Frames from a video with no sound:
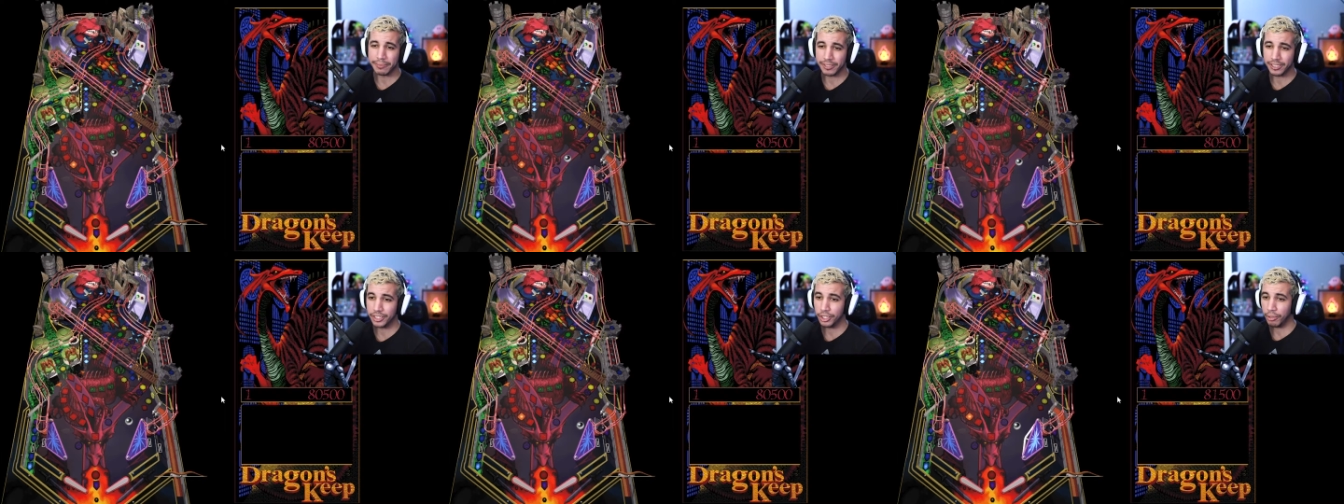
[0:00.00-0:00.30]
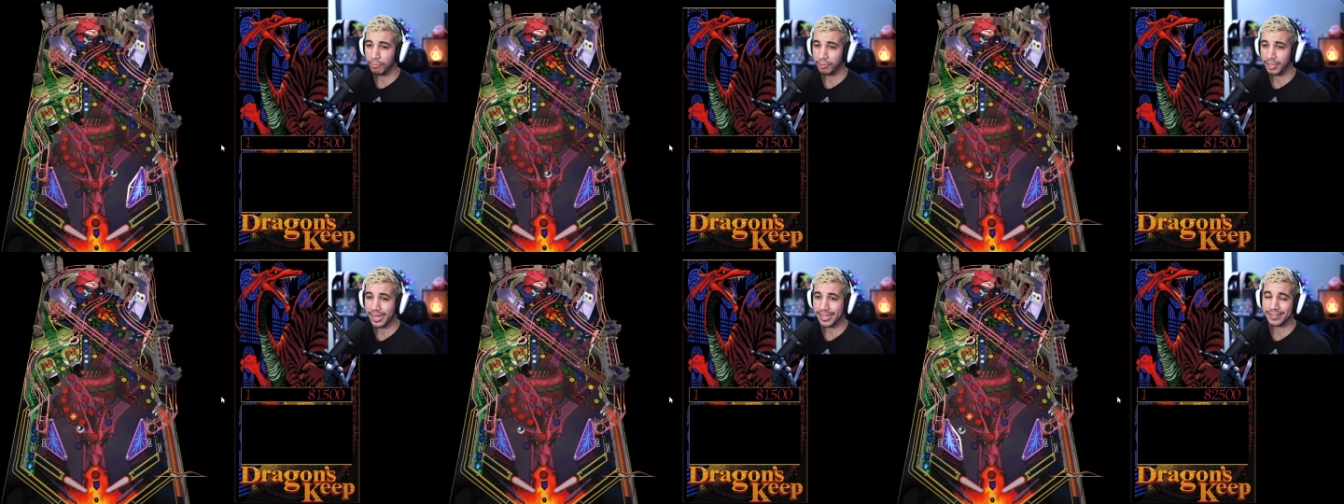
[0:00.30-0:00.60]

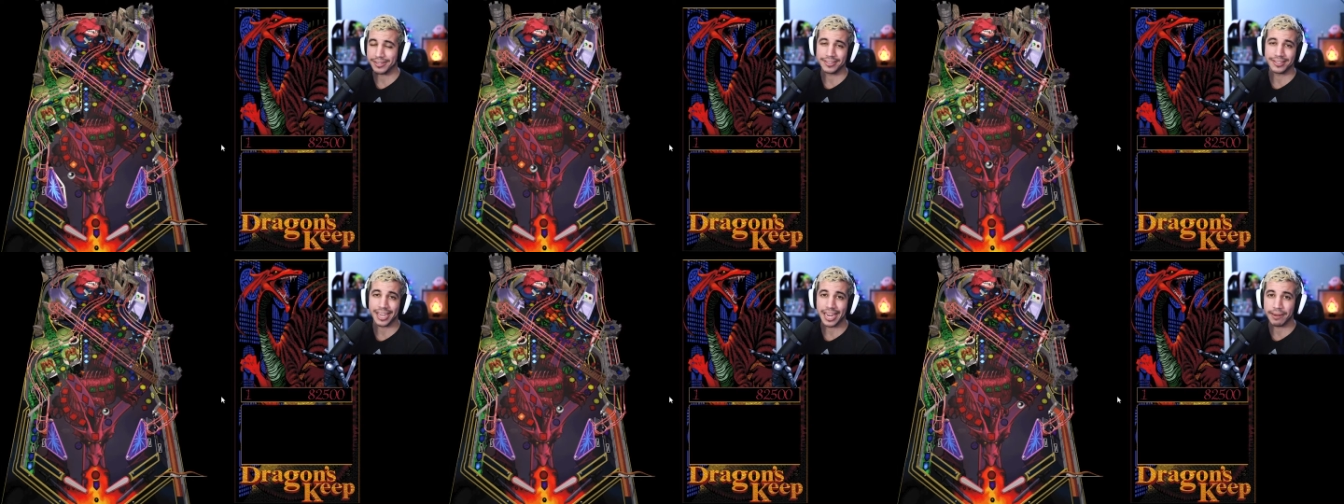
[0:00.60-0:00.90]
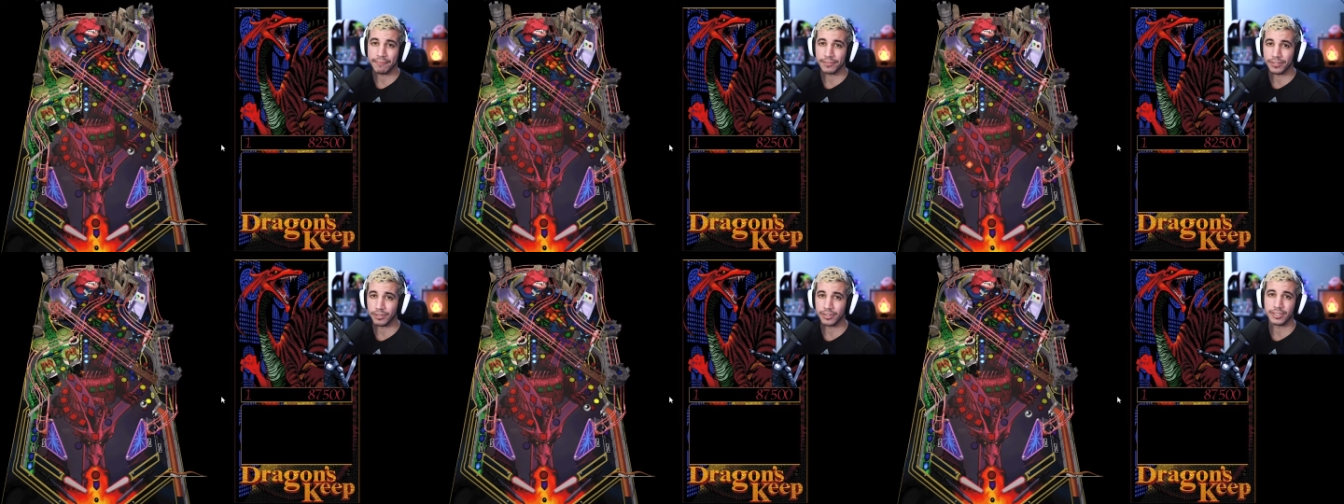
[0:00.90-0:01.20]
still playing this
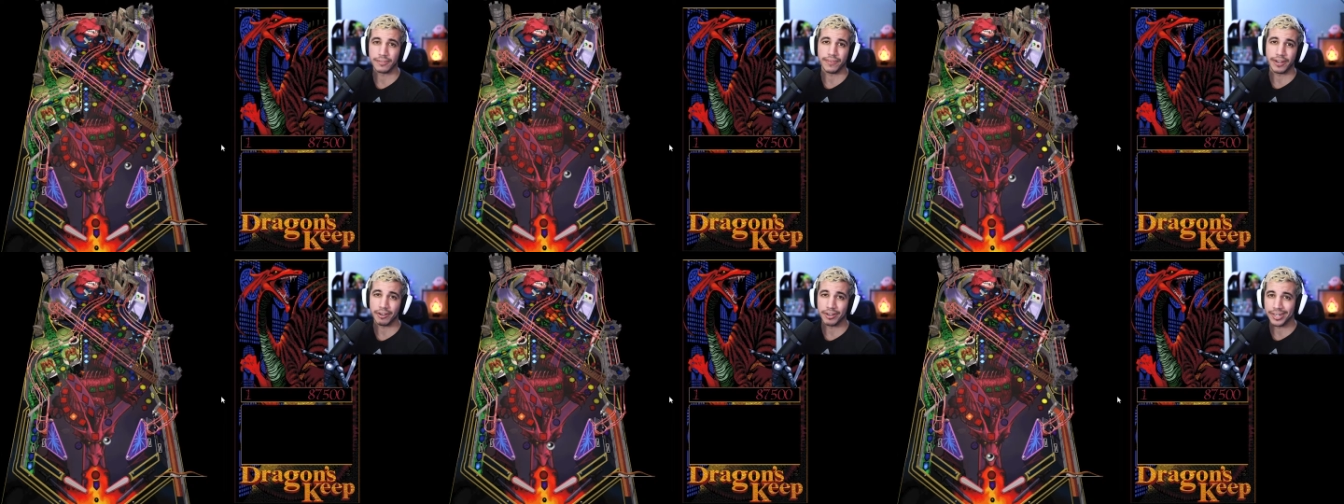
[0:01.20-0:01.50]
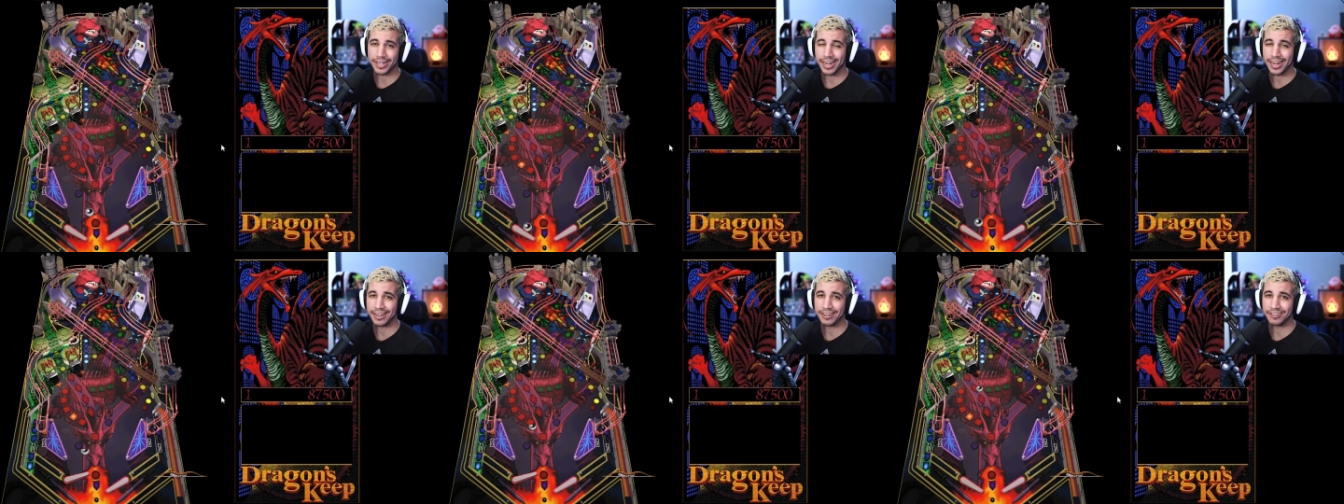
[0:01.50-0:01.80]
game to this very
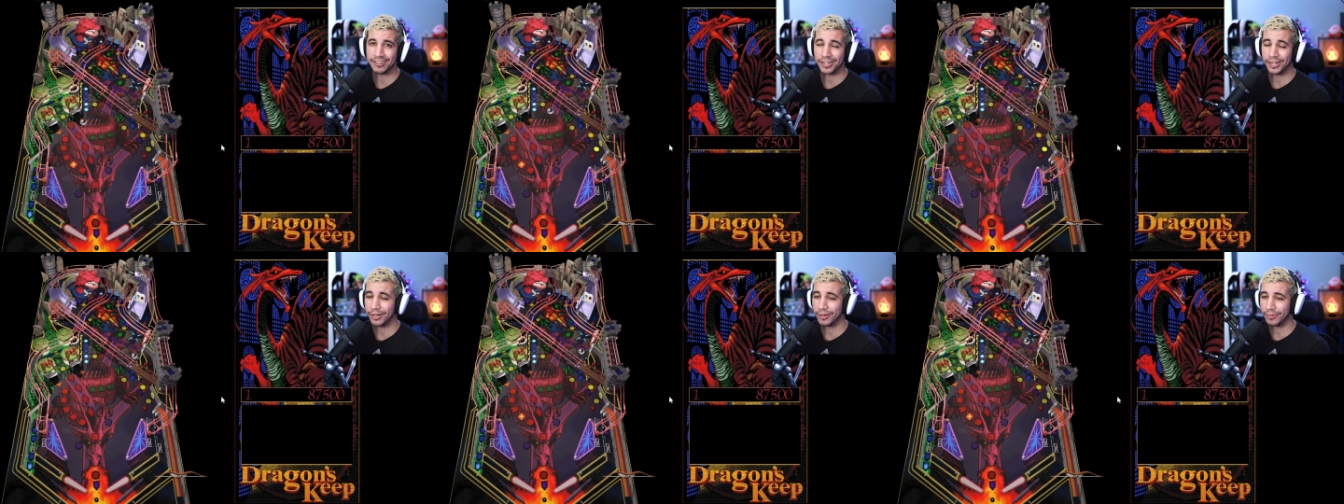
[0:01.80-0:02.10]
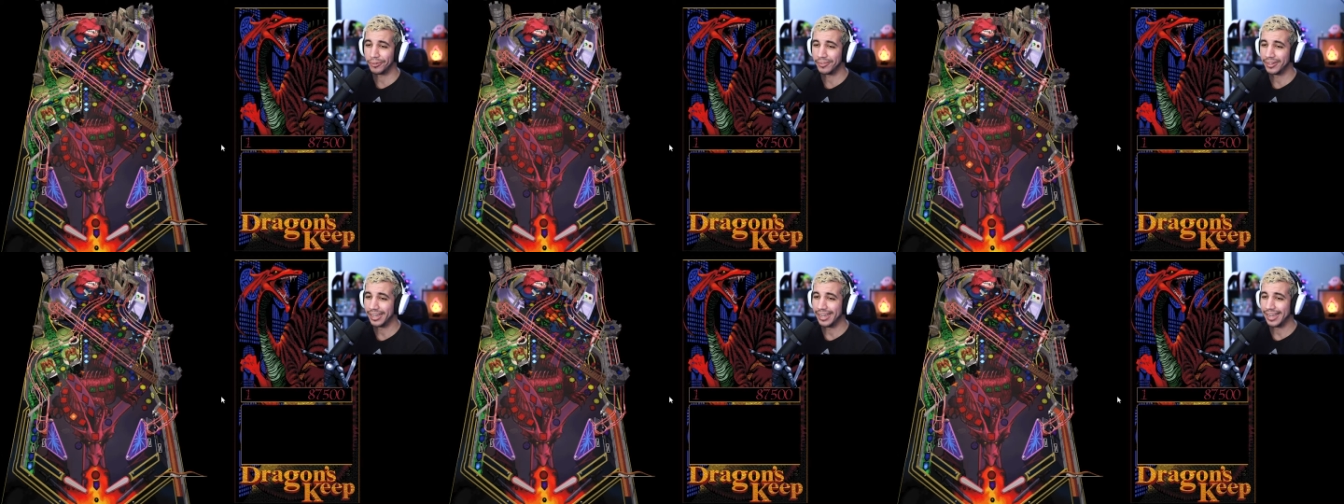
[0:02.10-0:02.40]
day, you know?